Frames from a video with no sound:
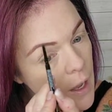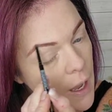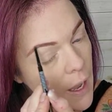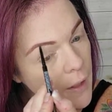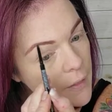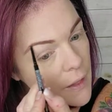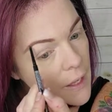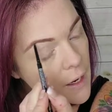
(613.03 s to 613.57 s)

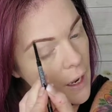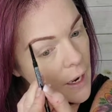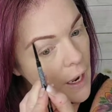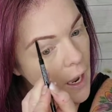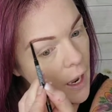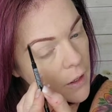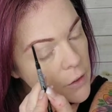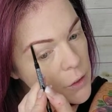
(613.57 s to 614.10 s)
And then I
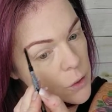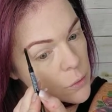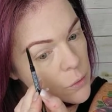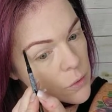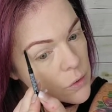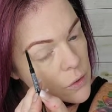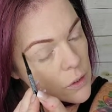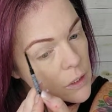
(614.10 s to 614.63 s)

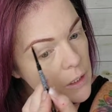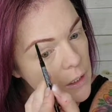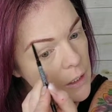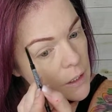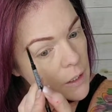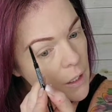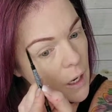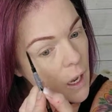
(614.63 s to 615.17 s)

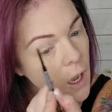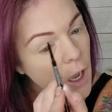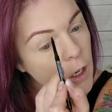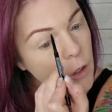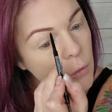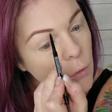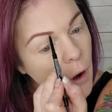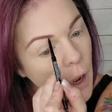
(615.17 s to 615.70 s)
actually
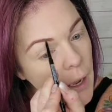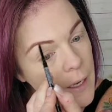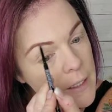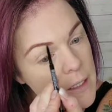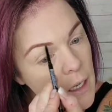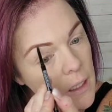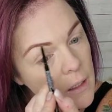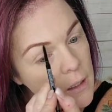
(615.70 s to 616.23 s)
grind
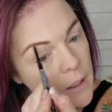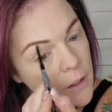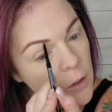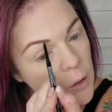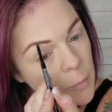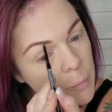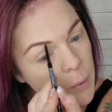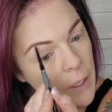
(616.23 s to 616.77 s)
a
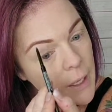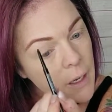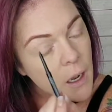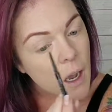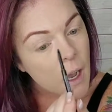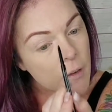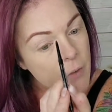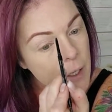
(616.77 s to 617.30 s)
little bit
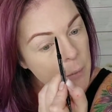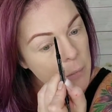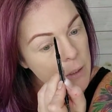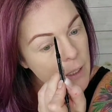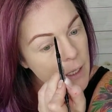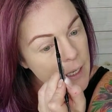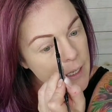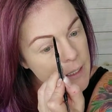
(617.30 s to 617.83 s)
of
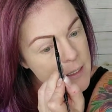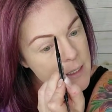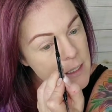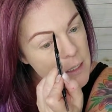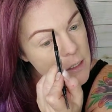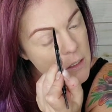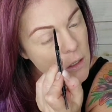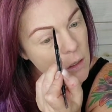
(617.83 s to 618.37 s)
Himalayan
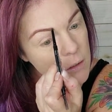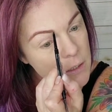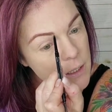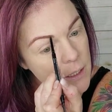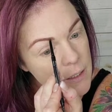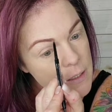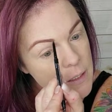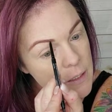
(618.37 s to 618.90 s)
sea salt
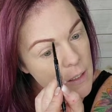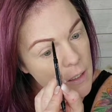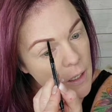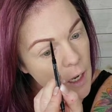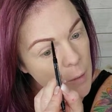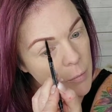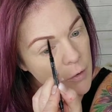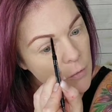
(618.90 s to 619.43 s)
into the
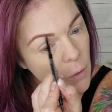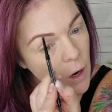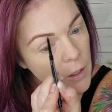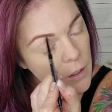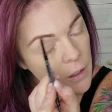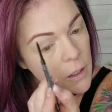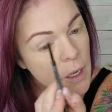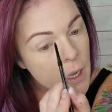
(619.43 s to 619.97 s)
cup of
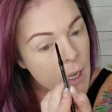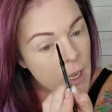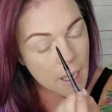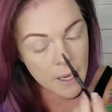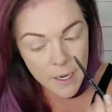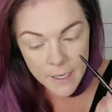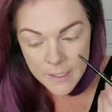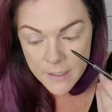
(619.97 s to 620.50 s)
water,
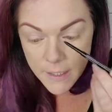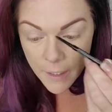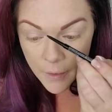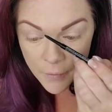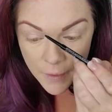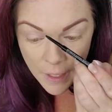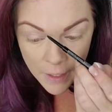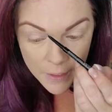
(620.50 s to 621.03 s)
and I
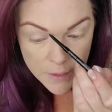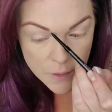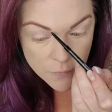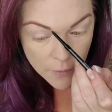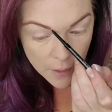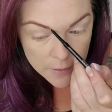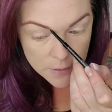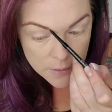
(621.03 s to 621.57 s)
down that as
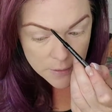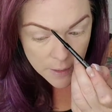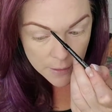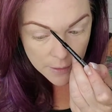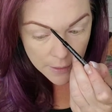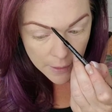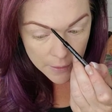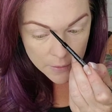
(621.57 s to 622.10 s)
fast as I
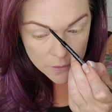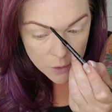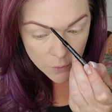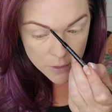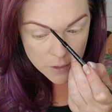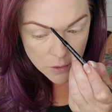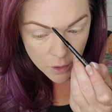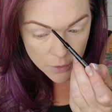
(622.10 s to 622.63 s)
can. So
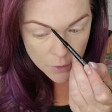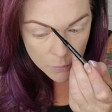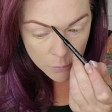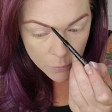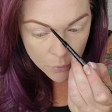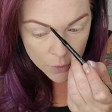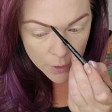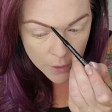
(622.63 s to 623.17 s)
I start the
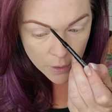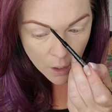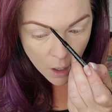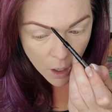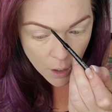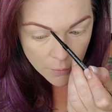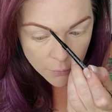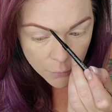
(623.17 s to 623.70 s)
morning
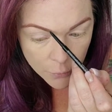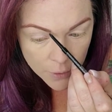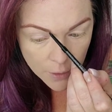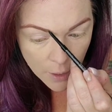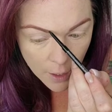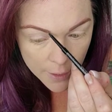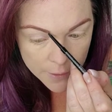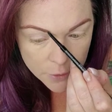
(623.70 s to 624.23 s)
off
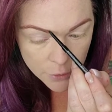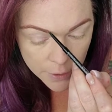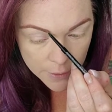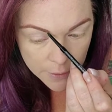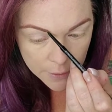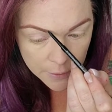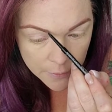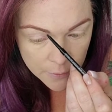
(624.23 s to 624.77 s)

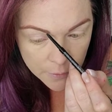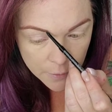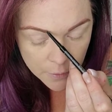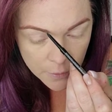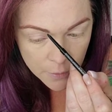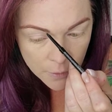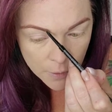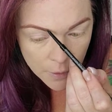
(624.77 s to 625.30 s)
rehydrating,
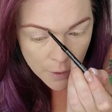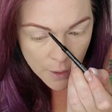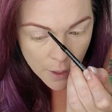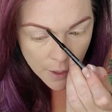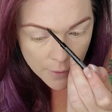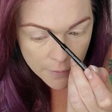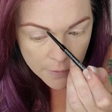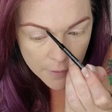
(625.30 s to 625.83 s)

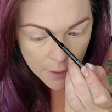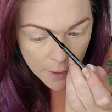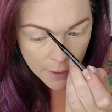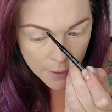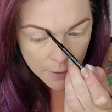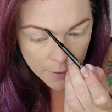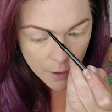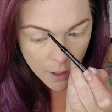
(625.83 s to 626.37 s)
and
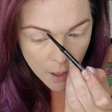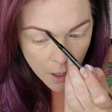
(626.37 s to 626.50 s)
then